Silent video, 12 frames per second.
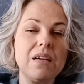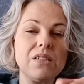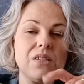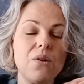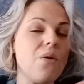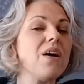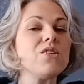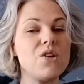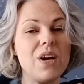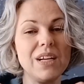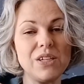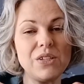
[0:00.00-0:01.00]
So I'll
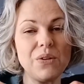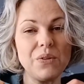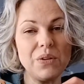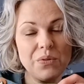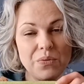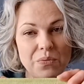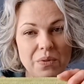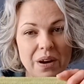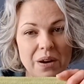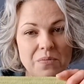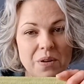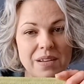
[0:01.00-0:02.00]
try to show you
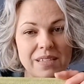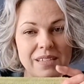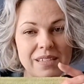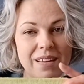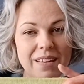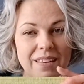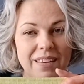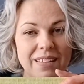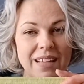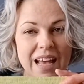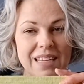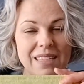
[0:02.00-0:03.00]
where I was
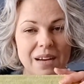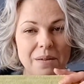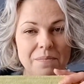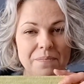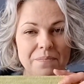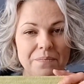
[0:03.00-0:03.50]
last time.